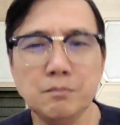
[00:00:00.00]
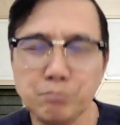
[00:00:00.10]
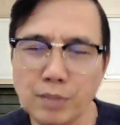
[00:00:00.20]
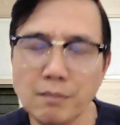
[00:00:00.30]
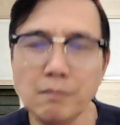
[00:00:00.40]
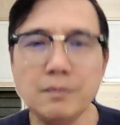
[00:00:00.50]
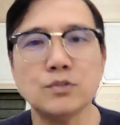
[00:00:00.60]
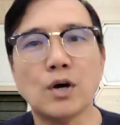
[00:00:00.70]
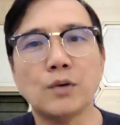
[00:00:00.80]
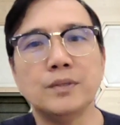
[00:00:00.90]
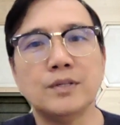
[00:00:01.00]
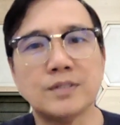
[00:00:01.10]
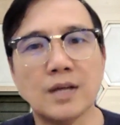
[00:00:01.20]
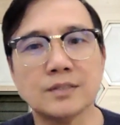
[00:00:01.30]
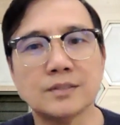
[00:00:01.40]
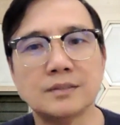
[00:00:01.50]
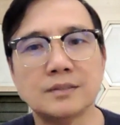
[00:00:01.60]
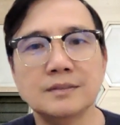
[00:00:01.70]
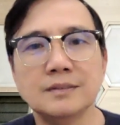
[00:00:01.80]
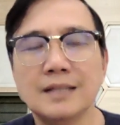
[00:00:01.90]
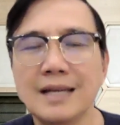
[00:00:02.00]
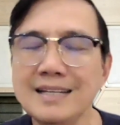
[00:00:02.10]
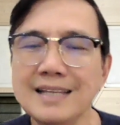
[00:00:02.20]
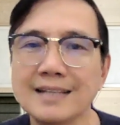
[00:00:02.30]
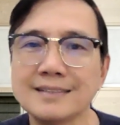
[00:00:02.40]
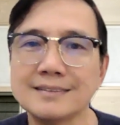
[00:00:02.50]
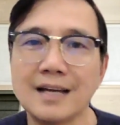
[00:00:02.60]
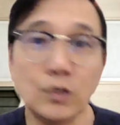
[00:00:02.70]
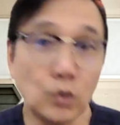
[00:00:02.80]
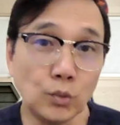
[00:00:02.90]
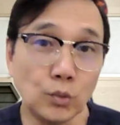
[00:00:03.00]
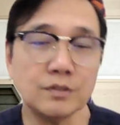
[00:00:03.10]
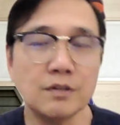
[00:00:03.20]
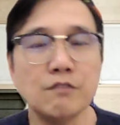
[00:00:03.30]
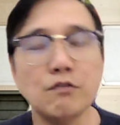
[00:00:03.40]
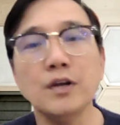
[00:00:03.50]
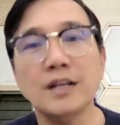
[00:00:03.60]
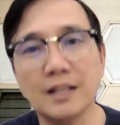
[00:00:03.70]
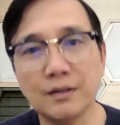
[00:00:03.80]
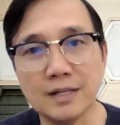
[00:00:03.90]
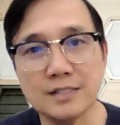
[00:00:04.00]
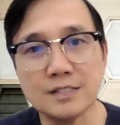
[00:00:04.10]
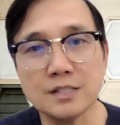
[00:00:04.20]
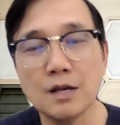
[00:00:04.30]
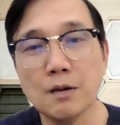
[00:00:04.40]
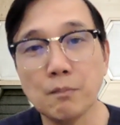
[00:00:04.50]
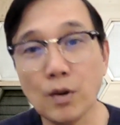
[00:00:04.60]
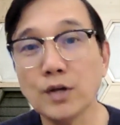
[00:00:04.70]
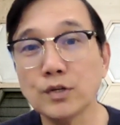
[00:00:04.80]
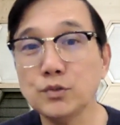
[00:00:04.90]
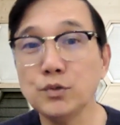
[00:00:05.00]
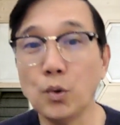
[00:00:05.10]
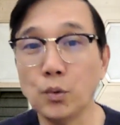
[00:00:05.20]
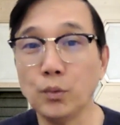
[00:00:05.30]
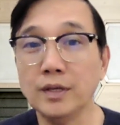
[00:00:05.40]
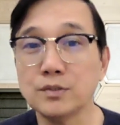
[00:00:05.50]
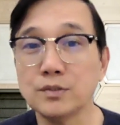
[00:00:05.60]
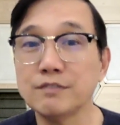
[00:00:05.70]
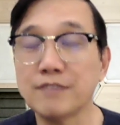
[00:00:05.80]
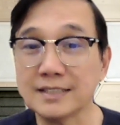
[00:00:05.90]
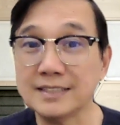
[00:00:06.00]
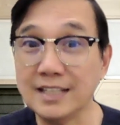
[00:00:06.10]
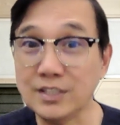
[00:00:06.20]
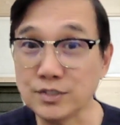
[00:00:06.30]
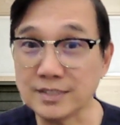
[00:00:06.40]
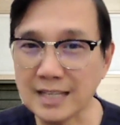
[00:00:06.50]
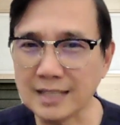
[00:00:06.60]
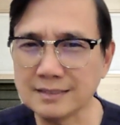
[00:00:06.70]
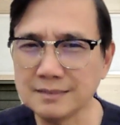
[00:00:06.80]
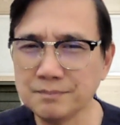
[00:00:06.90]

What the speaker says: probably talk with your doctor and get a note for clearance prior to going to the vaccination site.